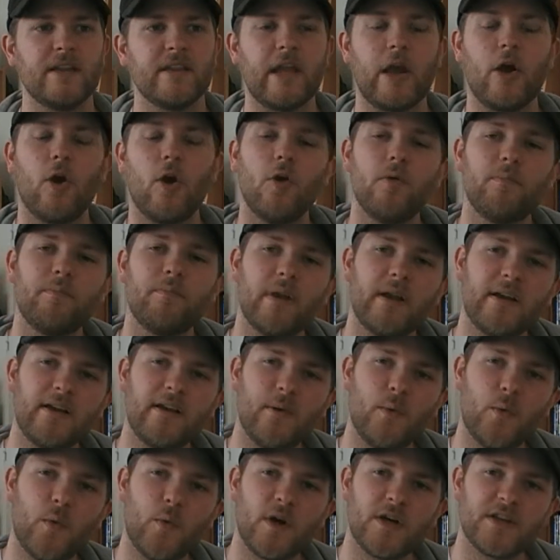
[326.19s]
They
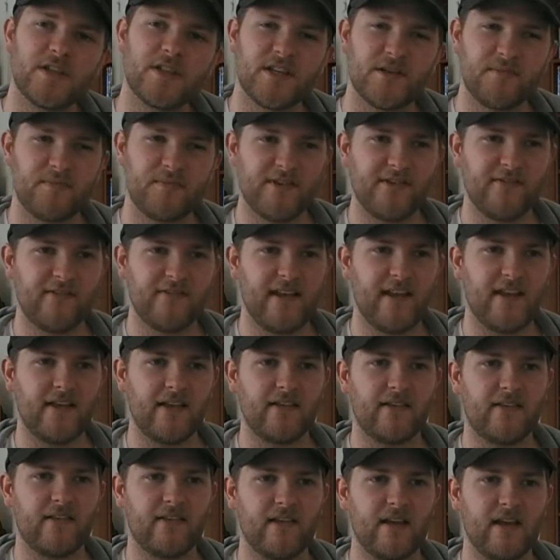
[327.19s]
openly worship
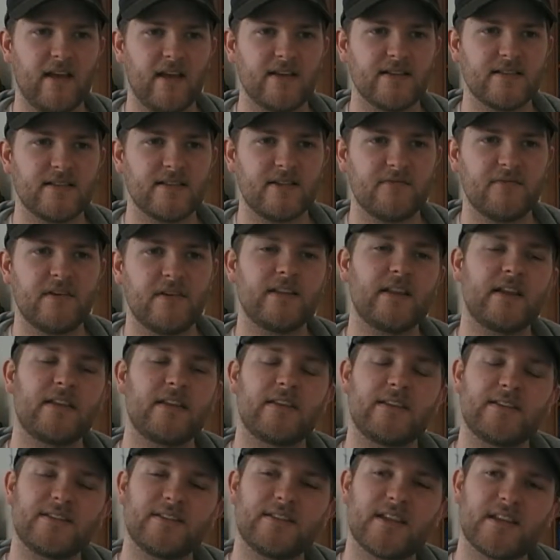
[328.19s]
things, something
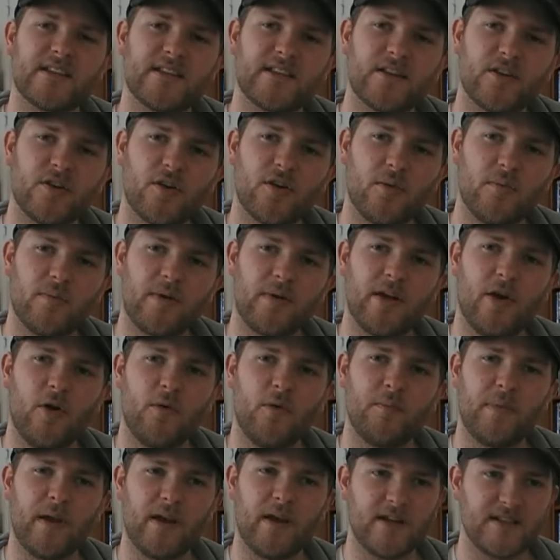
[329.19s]
that is not
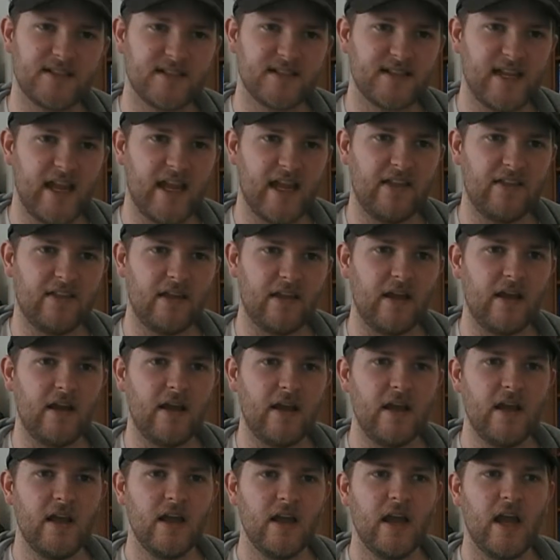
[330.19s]
openly stated,